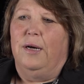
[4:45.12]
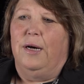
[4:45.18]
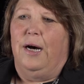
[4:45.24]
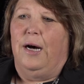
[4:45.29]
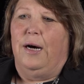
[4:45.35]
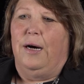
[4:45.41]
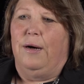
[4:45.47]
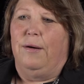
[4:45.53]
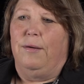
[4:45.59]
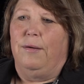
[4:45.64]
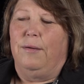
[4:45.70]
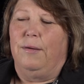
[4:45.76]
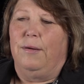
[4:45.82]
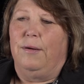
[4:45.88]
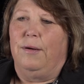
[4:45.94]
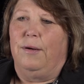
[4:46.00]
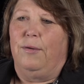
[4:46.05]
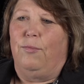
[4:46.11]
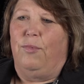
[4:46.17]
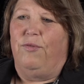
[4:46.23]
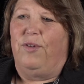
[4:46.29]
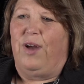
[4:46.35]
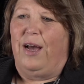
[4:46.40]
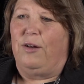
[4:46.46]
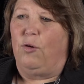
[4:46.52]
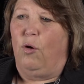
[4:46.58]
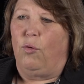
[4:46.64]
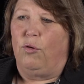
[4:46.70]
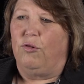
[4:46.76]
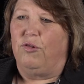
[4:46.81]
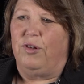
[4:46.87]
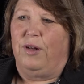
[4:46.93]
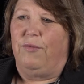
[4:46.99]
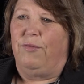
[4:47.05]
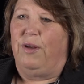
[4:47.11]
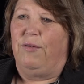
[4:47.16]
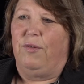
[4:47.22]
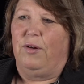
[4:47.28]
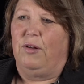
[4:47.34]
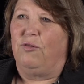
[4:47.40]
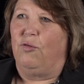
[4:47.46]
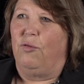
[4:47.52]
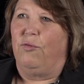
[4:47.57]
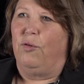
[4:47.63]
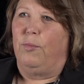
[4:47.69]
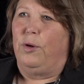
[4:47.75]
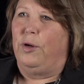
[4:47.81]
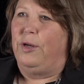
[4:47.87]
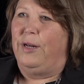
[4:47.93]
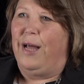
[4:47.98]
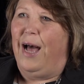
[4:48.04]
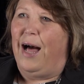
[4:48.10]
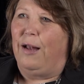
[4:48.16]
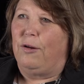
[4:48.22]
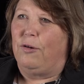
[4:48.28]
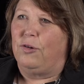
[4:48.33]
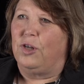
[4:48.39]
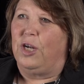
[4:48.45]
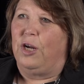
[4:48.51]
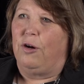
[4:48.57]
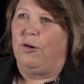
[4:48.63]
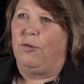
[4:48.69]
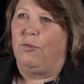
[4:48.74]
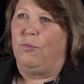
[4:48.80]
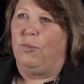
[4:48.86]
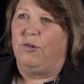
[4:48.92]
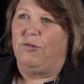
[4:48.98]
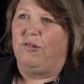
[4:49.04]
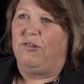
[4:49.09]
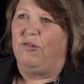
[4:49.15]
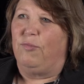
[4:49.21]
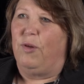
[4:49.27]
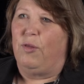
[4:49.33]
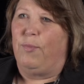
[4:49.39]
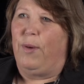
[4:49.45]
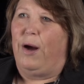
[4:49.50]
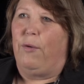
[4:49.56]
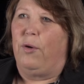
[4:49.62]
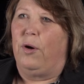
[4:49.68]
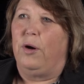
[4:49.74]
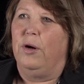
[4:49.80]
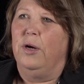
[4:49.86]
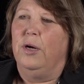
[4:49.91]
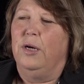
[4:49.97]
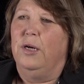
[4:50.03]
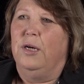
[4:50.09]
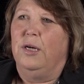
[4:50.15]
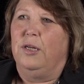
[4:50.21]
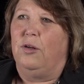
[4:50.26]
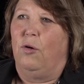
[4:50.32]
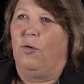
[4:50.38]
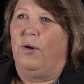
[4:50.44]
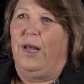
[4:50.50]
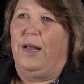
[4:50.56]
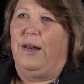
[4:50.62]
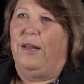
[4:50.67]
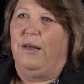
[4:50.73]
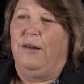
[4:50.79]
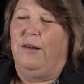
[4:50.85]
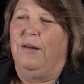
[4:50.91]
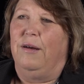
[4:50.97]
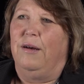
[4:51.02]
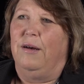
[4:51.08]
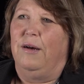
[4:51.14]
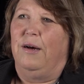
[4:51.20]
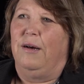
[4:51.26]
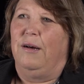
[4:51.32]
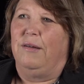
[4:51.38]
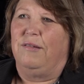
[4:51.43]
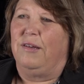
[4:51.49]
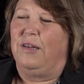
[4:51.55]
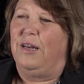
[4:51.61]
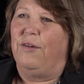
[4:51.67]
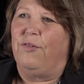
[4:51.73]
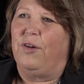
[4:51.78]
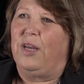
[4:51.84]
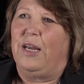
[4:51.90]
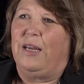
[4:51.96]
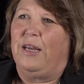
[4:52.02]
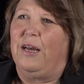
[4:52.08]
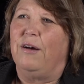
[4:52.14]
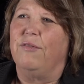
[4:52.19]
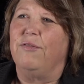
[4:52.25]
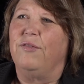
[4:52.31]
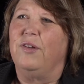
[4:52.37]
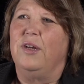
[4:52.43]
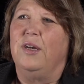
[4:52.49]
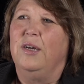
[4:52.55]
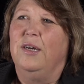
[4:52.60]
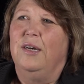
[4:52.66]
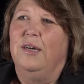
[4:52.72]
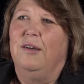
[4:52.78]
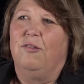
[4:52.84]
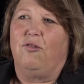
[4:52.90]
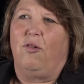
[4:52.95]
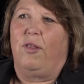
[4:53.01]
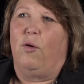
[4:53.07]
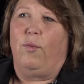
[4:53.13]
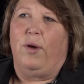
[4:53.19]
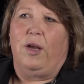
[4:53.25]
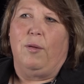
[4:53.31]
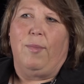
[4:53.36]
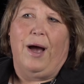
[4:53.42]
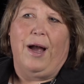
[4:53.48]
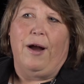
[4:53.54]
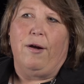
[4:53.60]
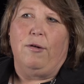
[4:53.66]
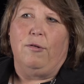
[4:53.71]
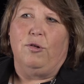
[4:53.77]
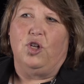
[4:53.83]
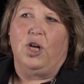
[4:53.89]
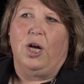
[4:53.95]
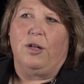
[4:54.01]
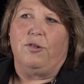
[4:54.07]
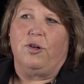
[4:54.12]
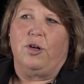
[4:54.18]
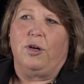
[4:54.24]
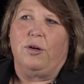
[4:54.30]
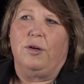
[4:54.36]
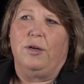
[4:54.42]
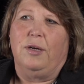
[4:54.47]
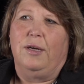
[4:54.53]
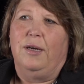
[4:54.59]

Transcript: uh, we've got donors that have given us over a million dollars. Karen Wilson Smithbauer donated a significant gift so that we could buy our new shelter.